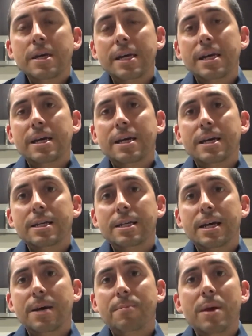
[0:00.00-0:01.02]
and
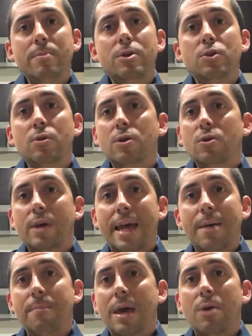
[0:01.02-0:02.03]
maybe you do a little
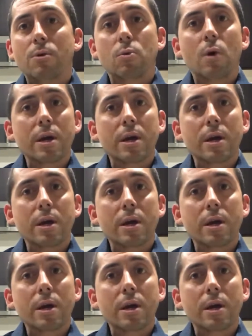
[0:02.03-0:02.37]
campaign where you're